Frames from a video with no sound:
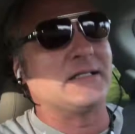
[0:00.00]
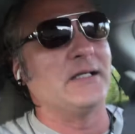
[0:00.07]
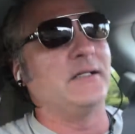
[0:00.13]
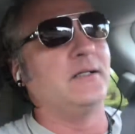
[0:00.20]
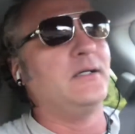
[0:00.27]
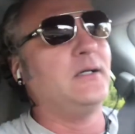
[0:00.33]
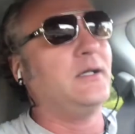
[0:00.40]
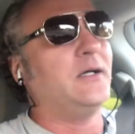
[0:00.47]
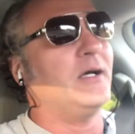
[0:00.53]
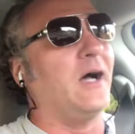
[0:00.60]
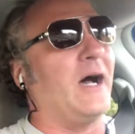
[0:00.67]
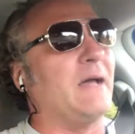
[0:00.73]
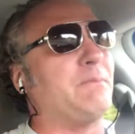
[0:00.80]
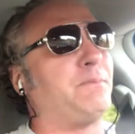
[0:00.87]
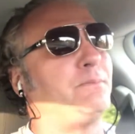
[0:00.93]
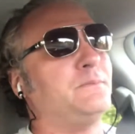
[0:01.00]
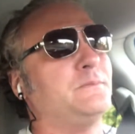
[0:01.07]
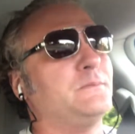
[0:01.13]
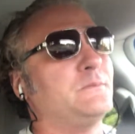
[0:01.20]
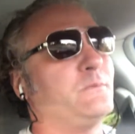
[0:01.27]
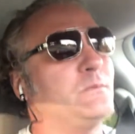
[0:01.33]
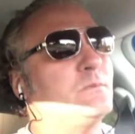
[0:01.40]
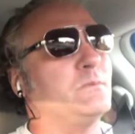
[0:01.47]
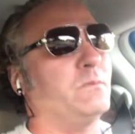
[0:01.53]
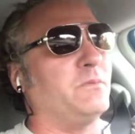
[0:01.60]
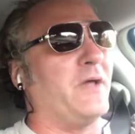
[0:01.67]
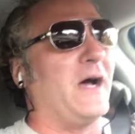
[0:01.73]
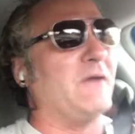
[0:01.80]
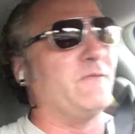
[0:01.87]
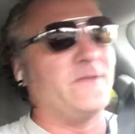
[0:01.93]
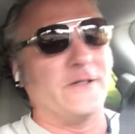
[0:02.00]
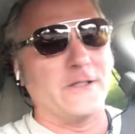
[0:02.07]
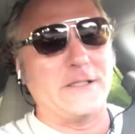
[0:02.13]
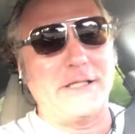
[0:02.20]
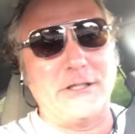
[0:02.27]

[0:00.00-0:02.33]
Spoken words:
that I'm not very